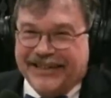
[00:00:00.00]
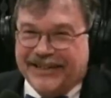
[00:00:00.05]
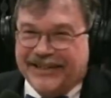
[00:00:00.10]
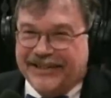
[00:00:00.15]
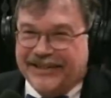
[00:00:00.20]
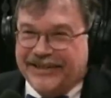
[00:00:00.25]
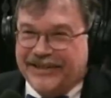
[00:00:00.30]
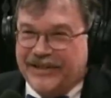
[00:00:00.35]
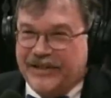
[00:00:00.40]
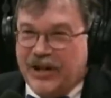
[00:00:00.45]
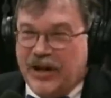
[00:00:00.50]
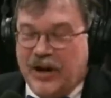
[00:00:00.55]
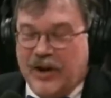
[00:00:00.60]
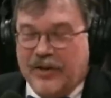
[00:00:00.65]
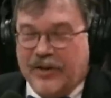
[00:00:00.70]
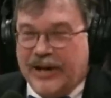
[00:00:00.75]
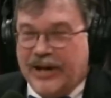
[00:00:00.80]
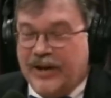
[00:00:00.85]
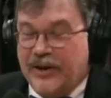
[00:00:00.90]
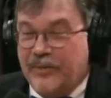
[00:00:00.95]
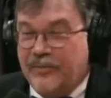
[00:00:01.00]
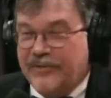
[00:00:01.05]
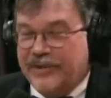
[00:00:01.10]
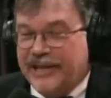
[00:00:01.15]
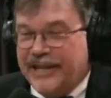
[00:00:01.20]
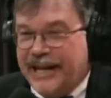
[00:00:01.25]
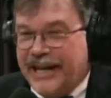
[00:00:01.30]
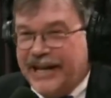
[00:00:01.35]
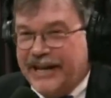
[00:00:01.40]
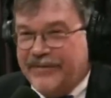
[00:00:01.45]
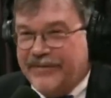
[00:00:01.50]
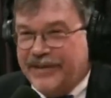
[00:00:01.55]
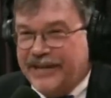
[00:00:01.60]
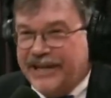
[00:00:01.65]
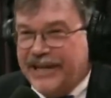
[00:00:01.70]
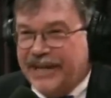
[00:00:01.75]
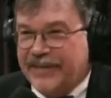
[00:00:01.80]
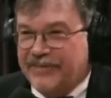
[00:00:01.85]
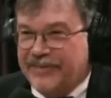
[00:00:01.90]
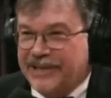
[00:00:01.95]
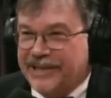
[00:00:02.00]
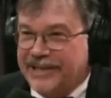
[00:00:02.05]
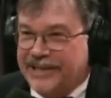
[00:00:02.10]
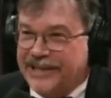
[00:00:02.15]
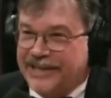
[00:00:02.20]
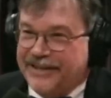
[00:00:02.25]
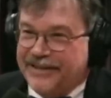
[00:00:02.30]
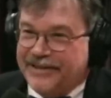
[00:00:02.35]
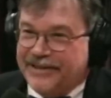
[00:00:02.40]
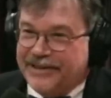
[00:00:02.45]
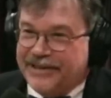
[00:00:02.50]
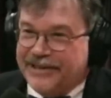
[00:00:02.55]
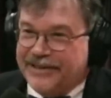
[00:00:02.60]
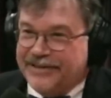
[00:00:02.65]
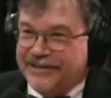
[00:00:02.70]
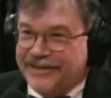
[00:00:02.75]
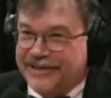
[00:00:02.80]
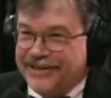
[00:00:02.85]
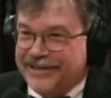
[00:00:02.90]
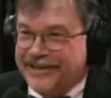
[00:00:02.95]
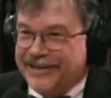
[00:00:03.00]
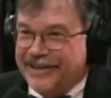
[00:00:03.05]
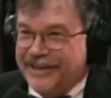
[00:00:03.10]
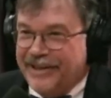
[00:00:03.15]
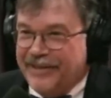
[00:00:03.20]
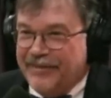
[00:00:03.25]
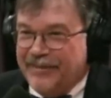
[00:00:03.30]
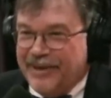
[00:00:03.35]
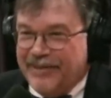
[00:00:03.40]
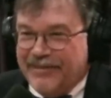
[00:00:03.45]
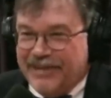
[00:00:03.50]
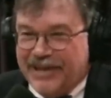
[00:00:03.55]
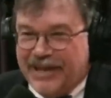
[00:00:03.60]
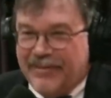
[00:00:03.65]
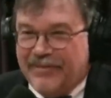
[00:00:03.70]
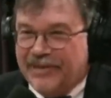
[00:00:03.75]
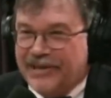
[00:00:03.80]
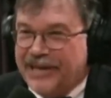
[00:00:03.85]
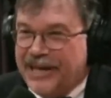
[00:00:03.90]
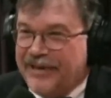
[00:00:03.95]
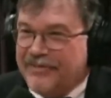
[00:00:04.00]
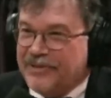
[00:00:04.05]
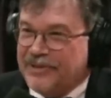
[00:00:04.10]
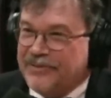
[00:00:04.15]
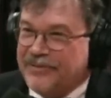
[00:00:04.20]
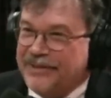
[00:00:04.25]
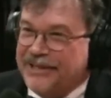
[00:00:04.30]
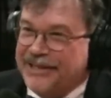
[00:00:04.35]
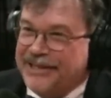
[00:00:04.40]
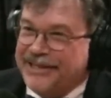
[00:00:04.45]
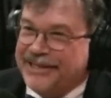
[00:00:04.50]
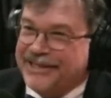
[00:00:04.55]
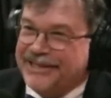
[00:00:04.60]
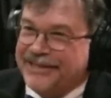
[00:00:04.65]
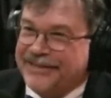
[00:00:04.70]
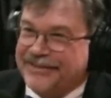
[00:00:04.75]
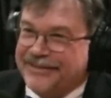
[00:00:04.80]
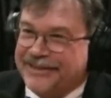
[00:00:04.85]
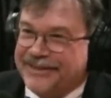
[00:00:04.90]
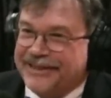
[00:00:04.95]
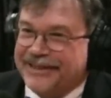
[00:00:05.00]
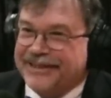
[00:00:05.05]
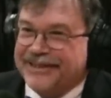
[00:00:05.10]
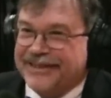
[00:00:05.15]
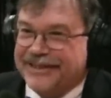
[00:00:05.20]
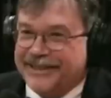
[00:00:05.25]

don't know. No, no. Hopefully not every day, but you know, hopefully not every day. Yeah, maybe a couple of times a week. Oh. Know.